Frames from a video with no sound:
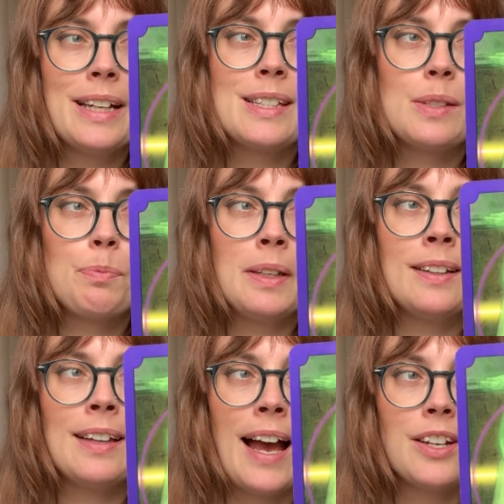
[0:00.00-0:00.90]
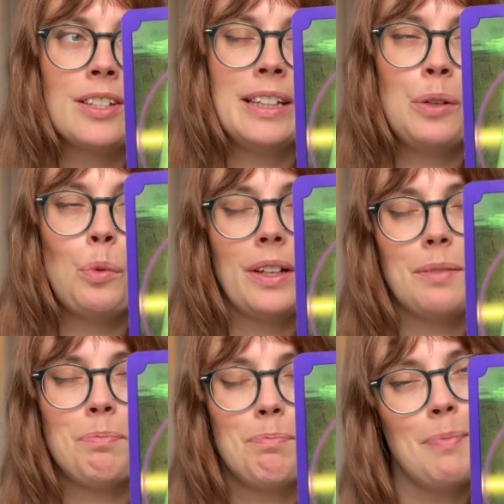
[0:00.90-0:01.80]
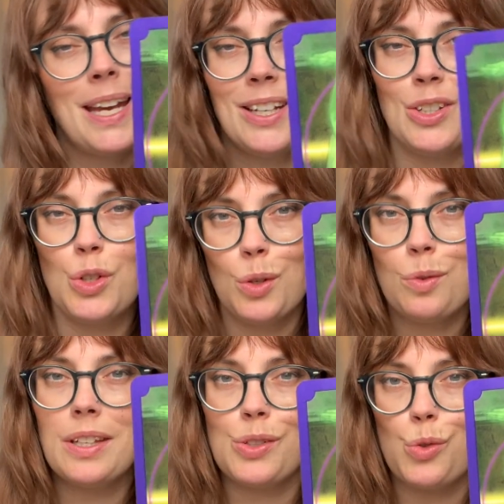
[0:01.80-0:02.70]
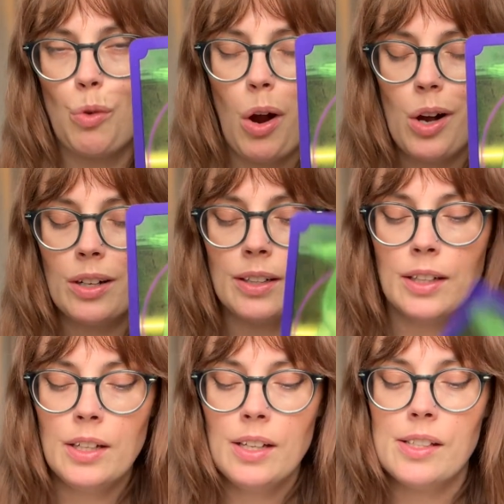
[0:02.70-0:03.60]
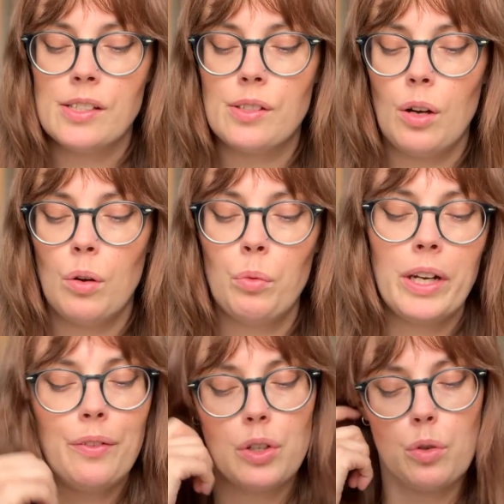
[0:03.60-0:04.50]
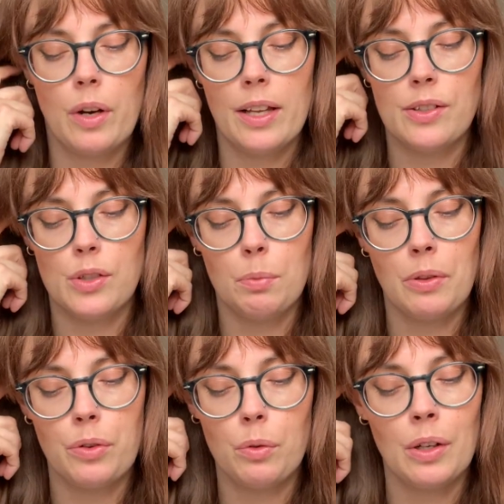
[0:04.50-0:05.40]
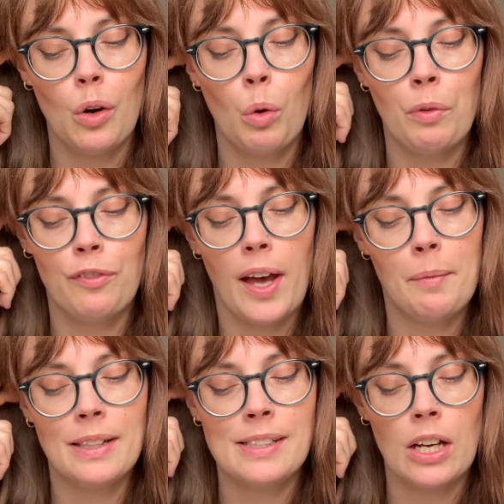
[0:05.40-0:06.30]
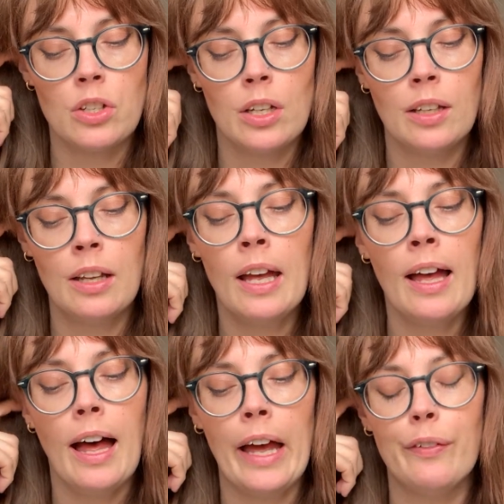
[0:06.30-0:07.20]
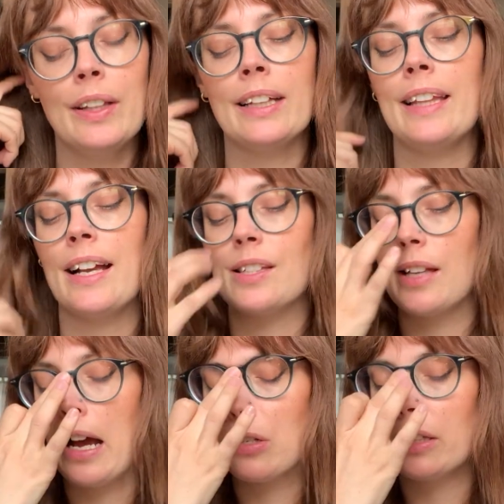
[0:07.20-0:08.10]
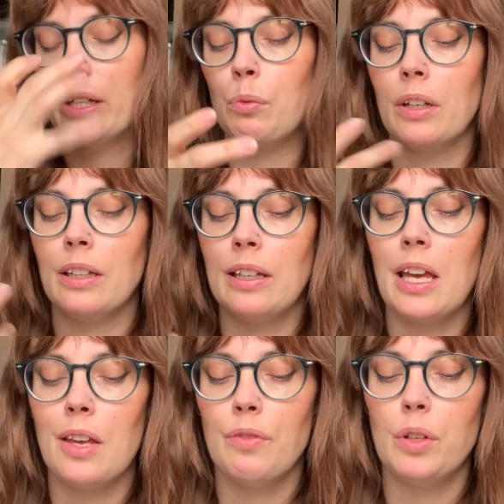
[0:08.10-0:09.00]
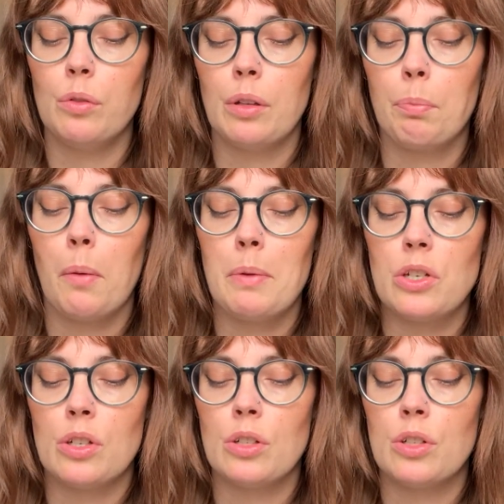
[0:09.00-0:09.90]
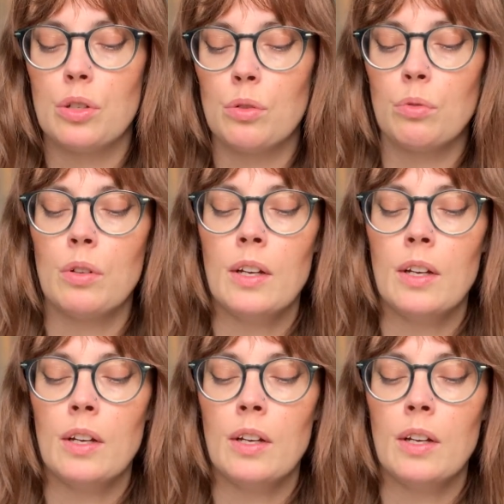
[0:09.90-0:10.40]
it's been actually what made you this strong. So whatever trials you've been through in home and family section, I feel like that's actually what gave you the permission to